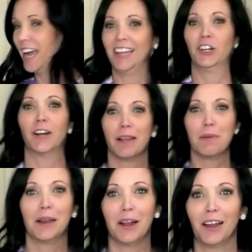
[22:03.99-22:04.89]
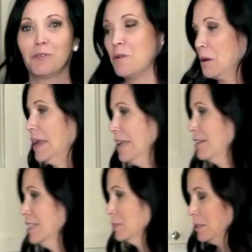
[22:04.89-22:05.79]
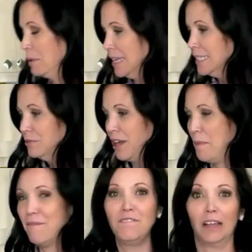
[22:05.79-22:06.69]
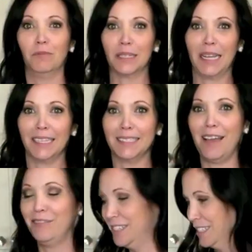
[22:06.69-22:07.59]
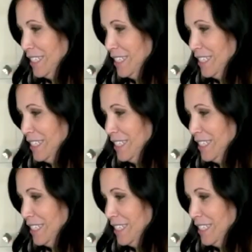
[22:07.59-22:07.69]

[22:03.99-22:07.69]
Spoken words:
had to hurry and put it on while we're waiting for this one to press. It's got about 5 more seconds left.